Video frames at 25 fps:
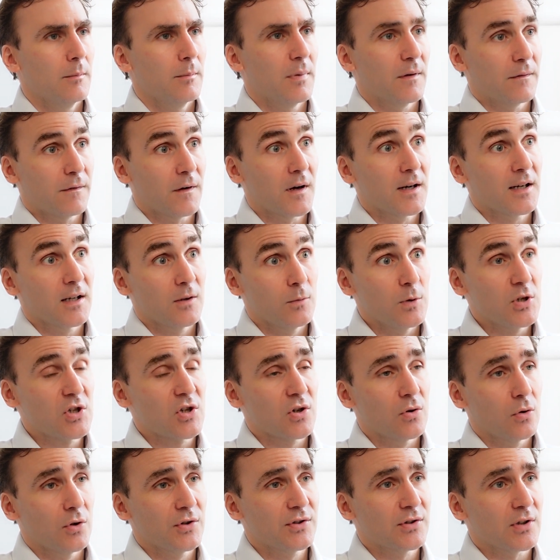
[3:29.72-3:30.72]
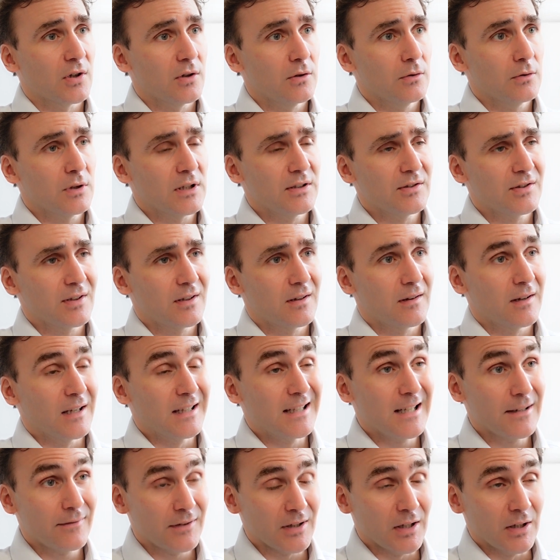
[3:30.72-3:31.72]
But finally, we should also consider the
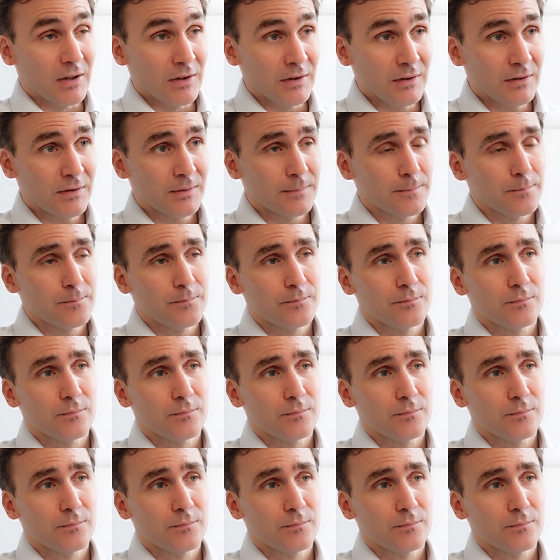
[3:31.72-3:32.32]
dividend.